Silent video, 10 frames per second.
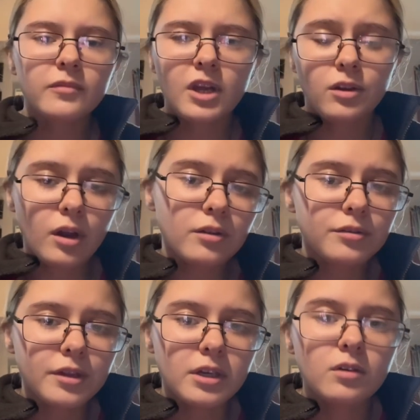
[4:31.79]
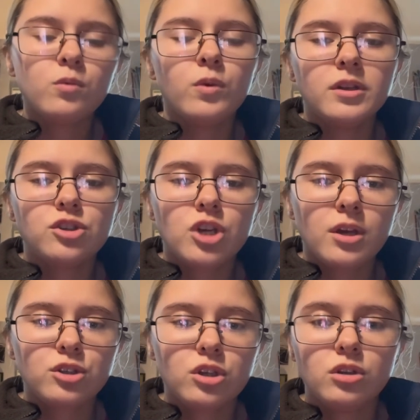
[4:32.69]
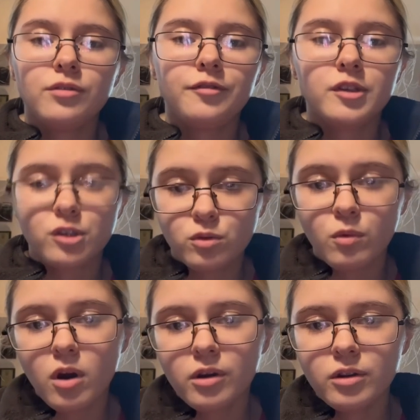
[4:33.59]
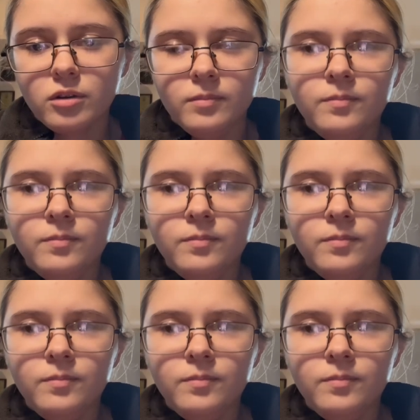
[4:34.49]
Another thing when changing your fish's water